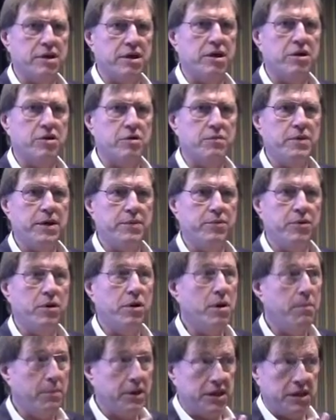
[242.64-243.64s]
other people,
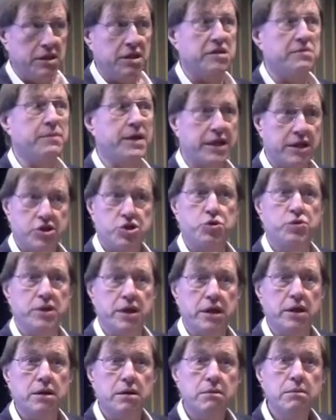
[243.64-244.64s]
but it does make us unique.
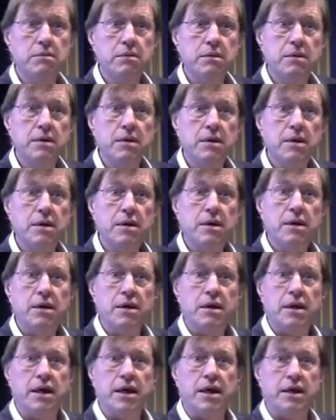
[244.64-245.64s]

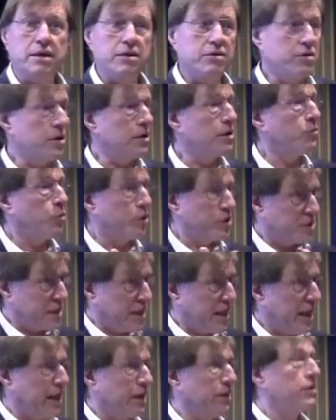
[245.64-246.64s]
And once
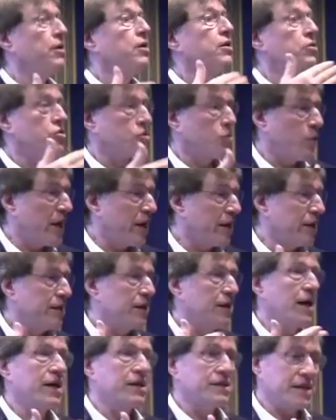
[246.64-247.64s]
again, to
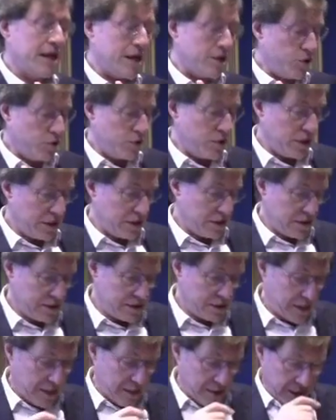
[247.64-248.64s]
recognize that uniqueness,
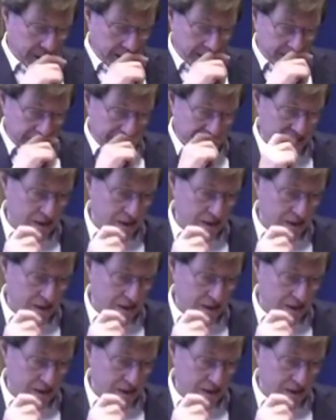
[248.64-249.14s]
I think, is a